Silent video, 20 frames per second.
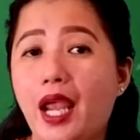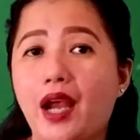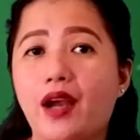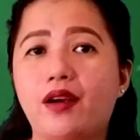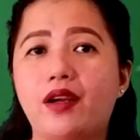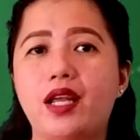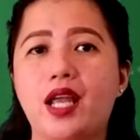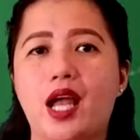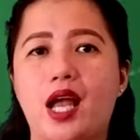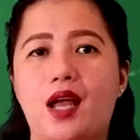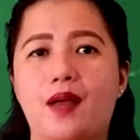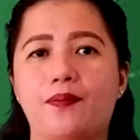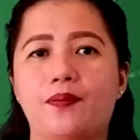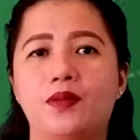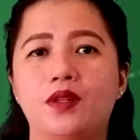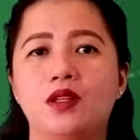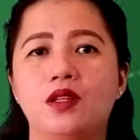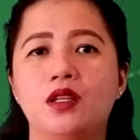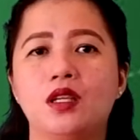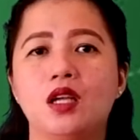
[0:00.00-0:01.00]
area
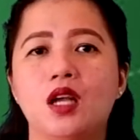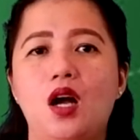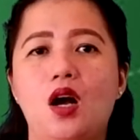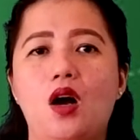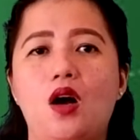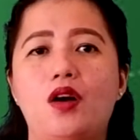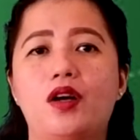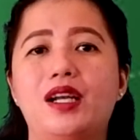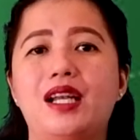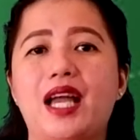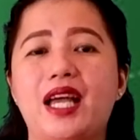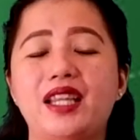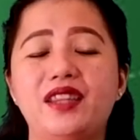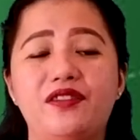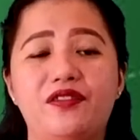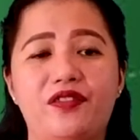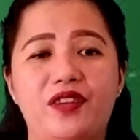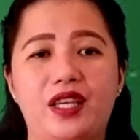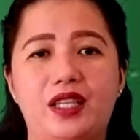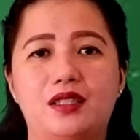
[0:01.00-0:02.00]
or
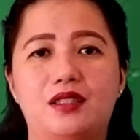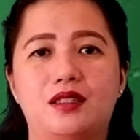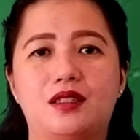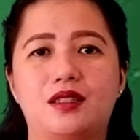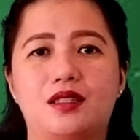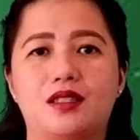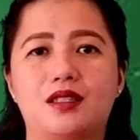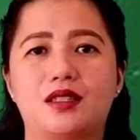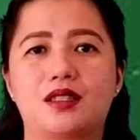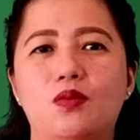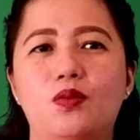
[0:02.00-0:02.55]
landfills.